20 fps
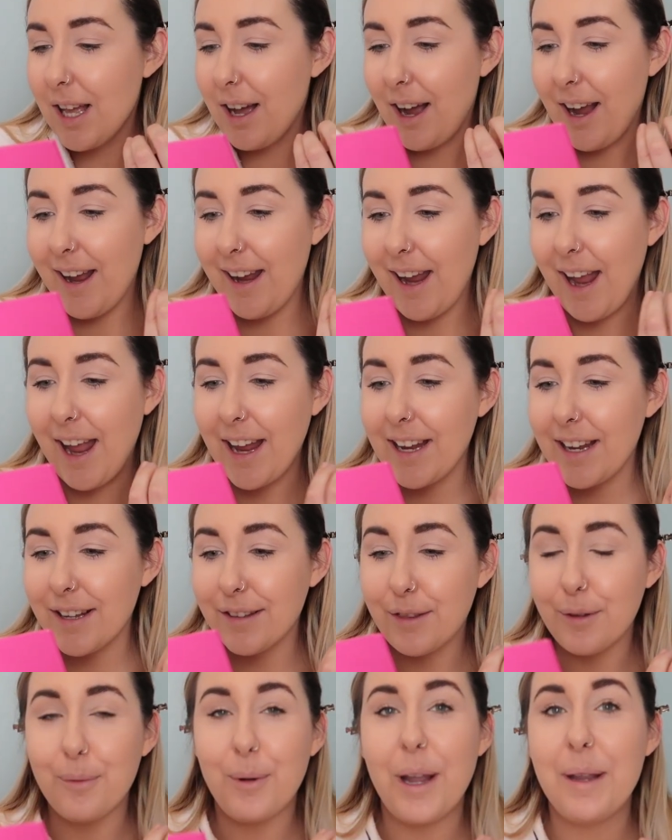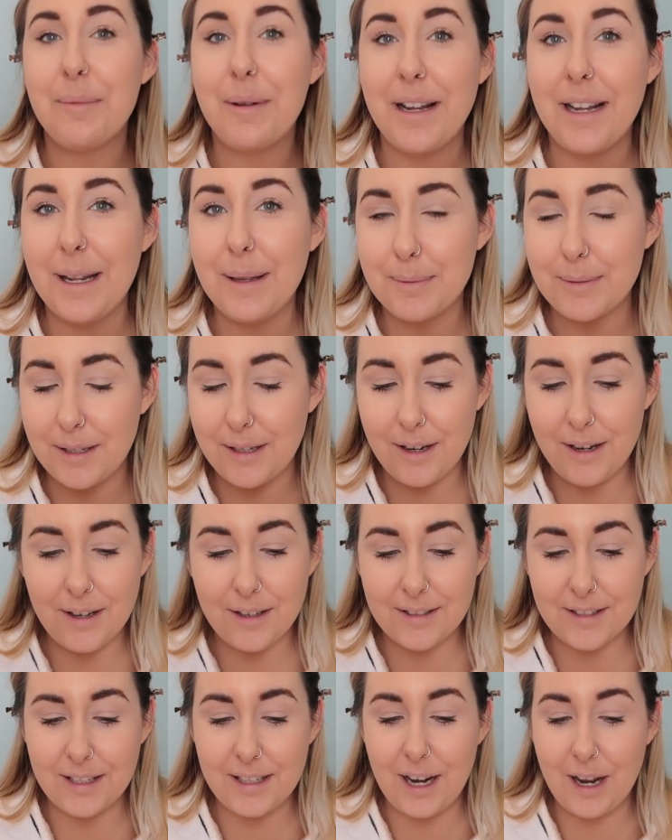I hated the way my lips
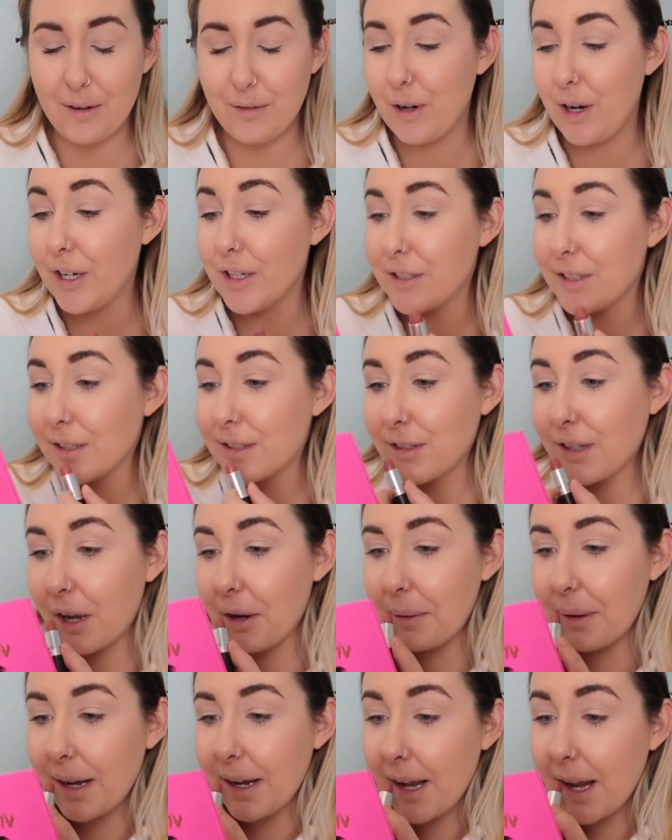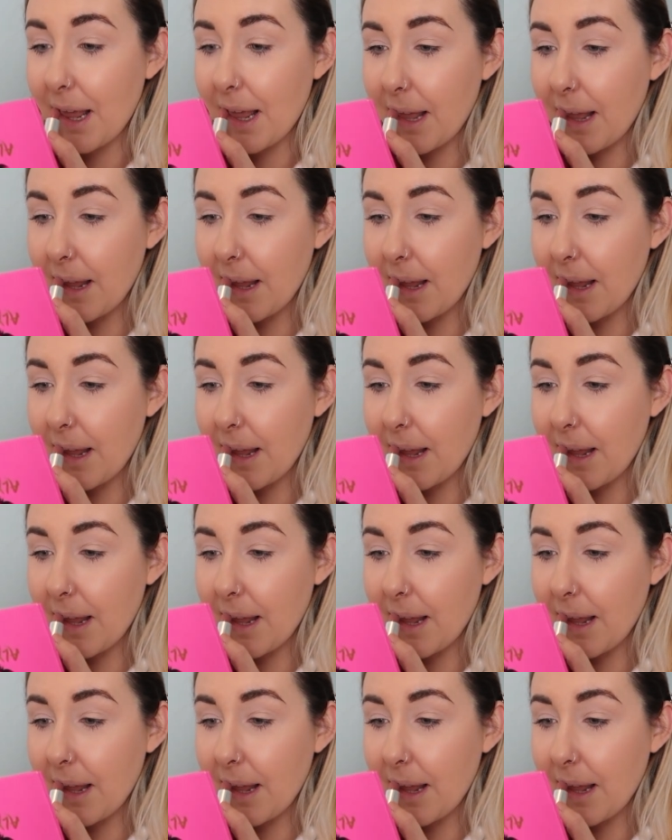look, so now I just go in